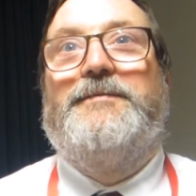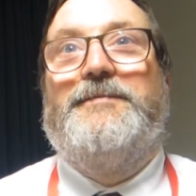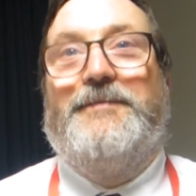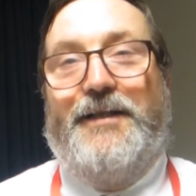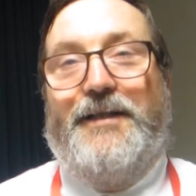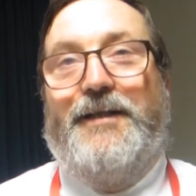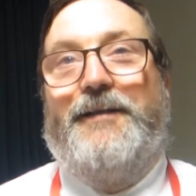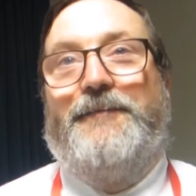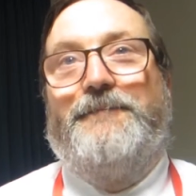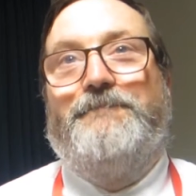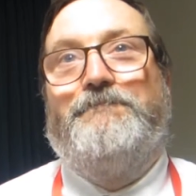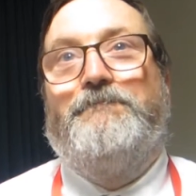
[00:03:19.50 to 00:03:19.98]

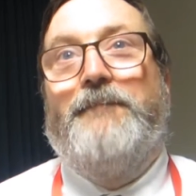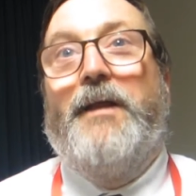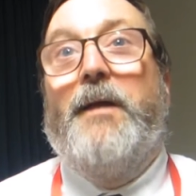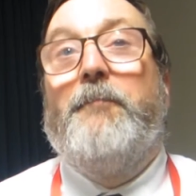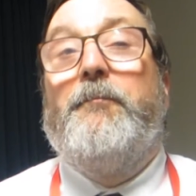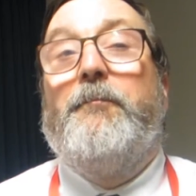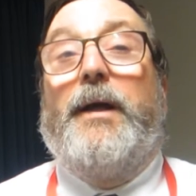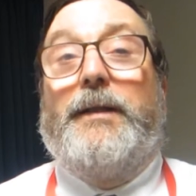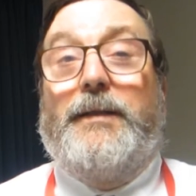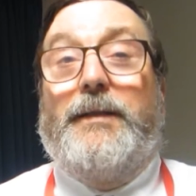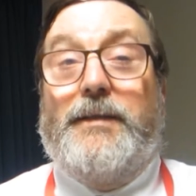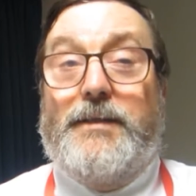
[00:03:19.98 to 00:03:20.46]
Yeah.
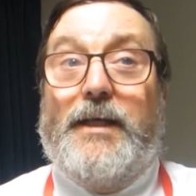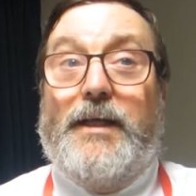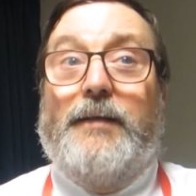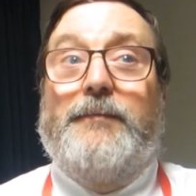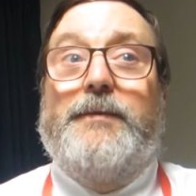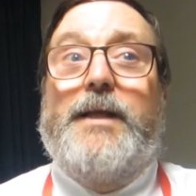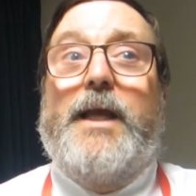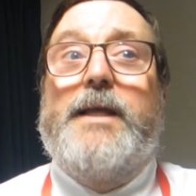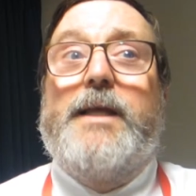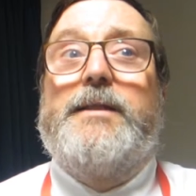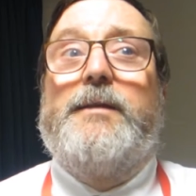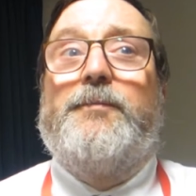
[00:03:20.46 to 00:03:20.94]
But
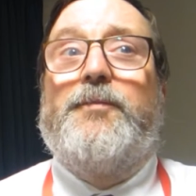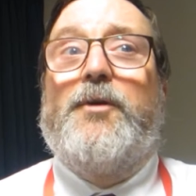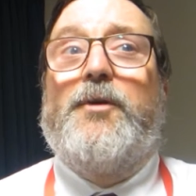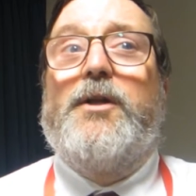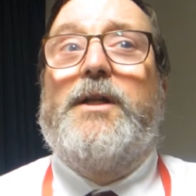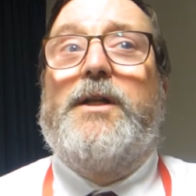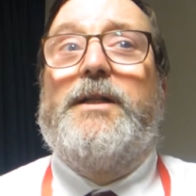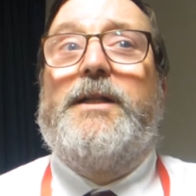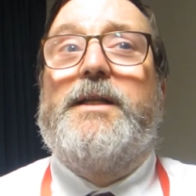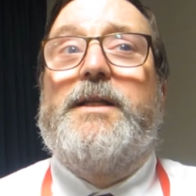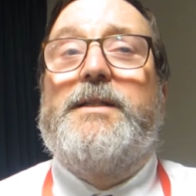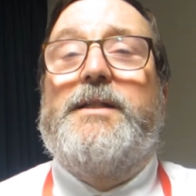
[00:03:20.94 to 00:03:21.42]
sometimes the
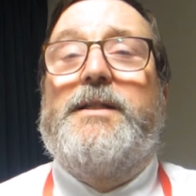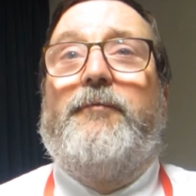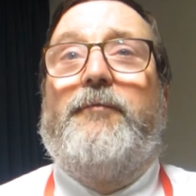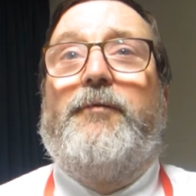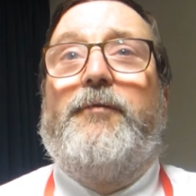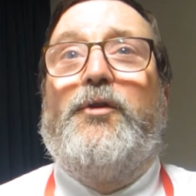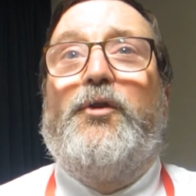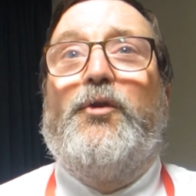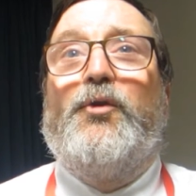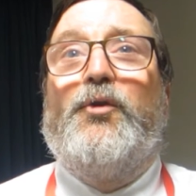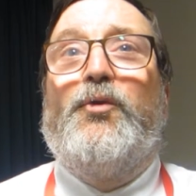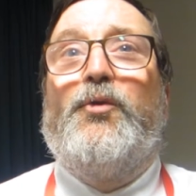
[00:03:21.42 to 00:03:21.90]
problem is
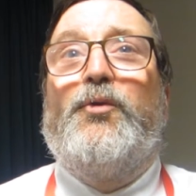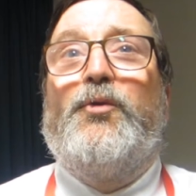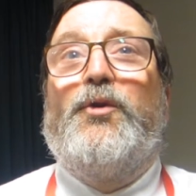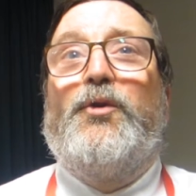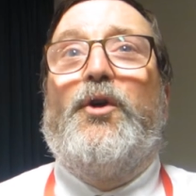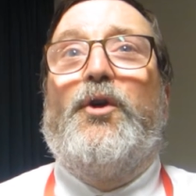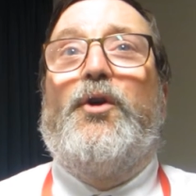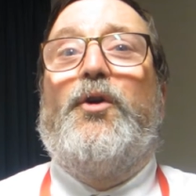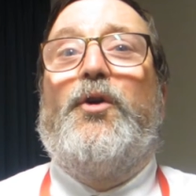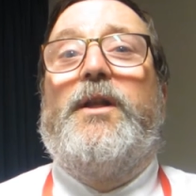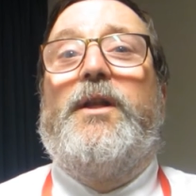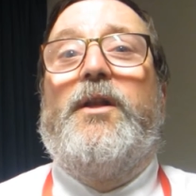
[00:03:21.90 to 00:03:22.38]
if you
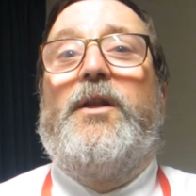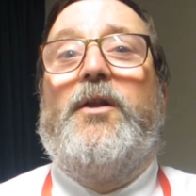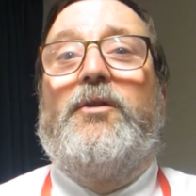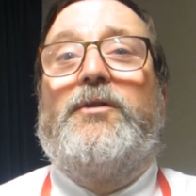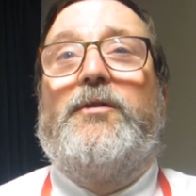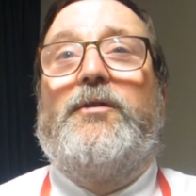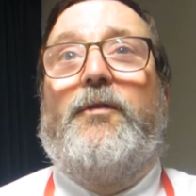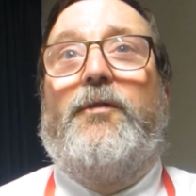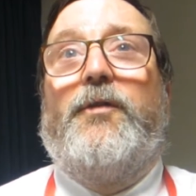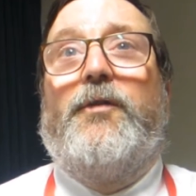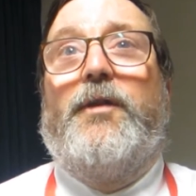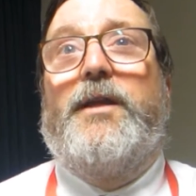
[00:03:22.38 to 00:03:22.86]
know a
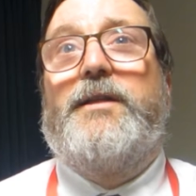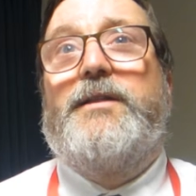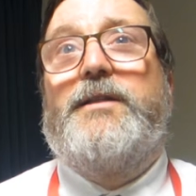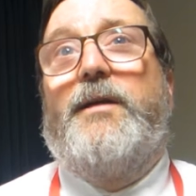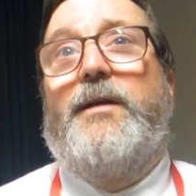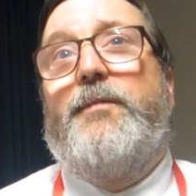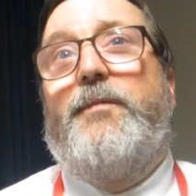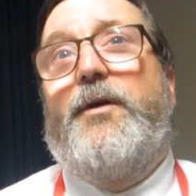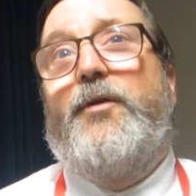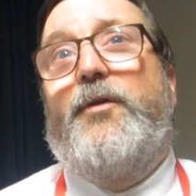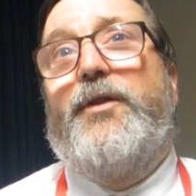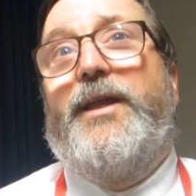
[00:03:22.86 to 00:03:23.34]
lot of things
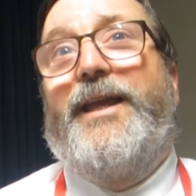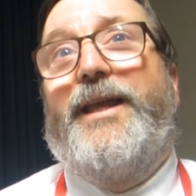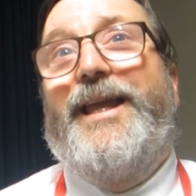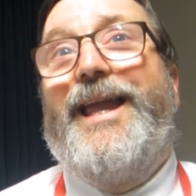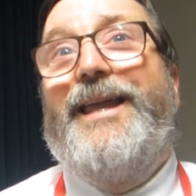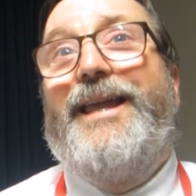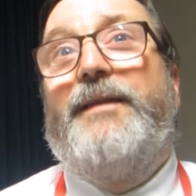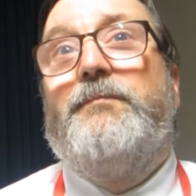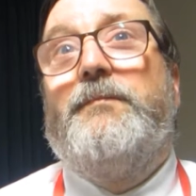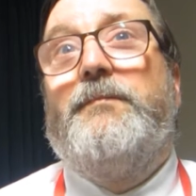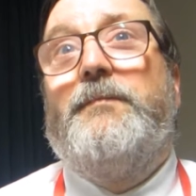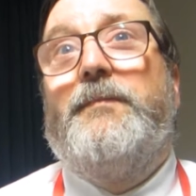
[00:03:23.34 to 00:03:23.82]
about the
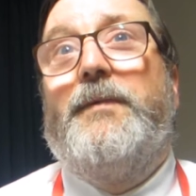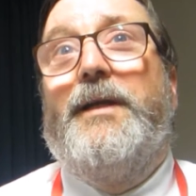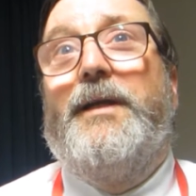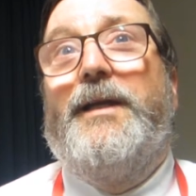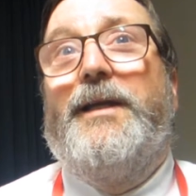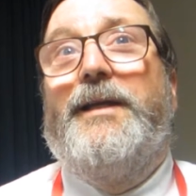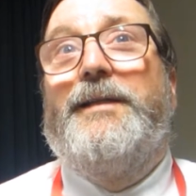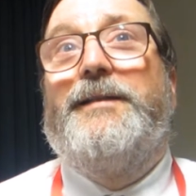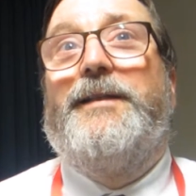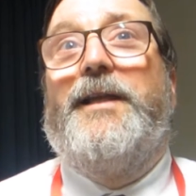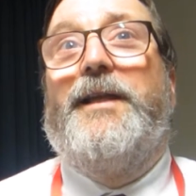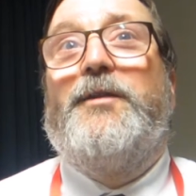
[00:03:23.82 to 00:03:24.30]
game,
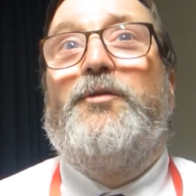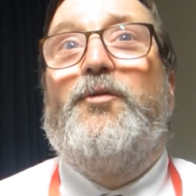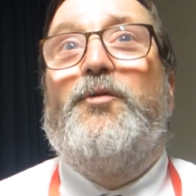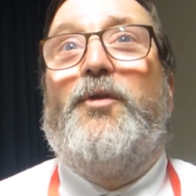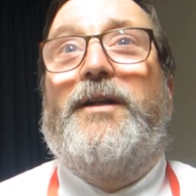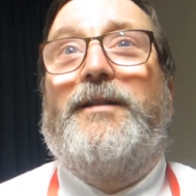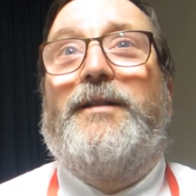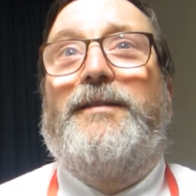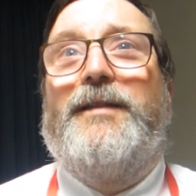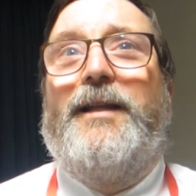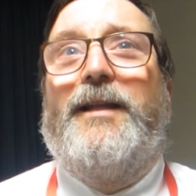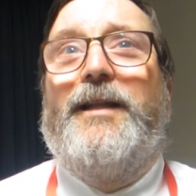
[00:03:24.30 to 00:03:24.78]
then you
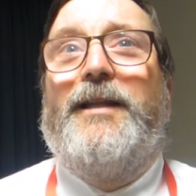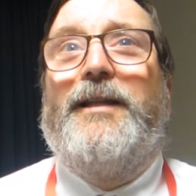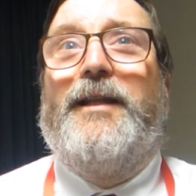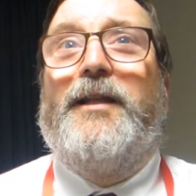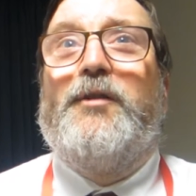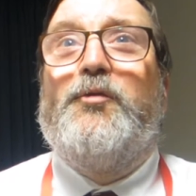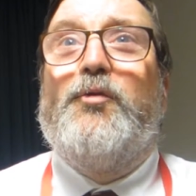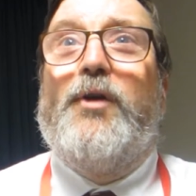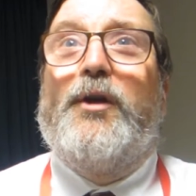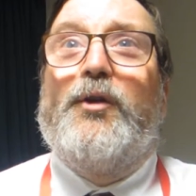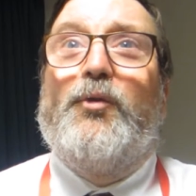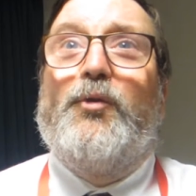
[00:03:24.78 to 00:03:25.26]
are telling
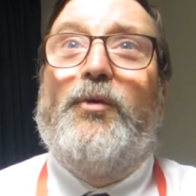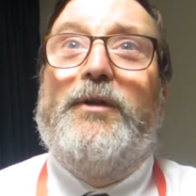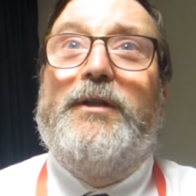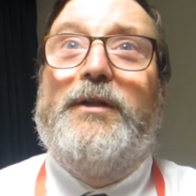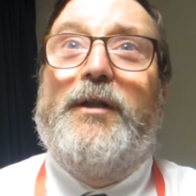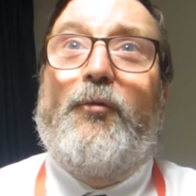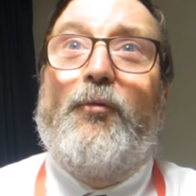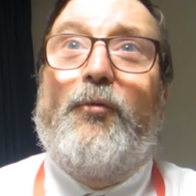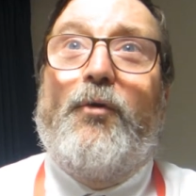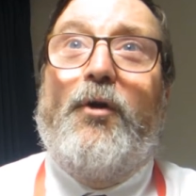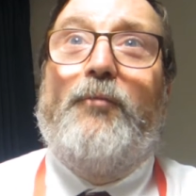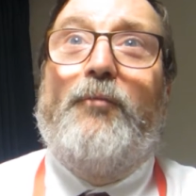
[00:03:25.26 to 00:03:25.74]
it you are doing
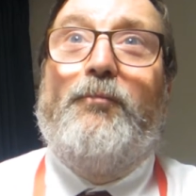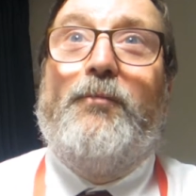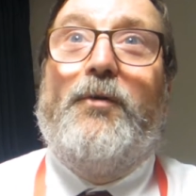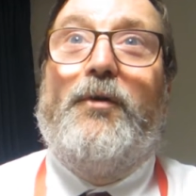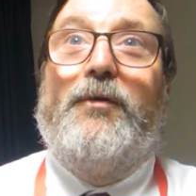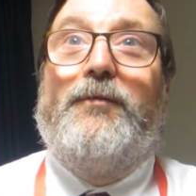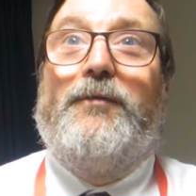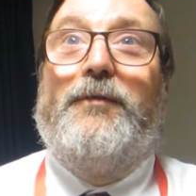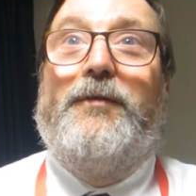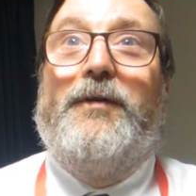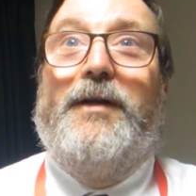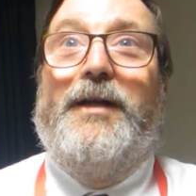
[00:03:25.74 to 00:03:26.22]
the wrong
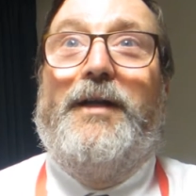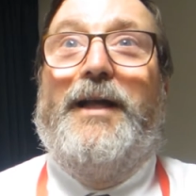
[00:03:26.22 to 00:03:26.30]
move.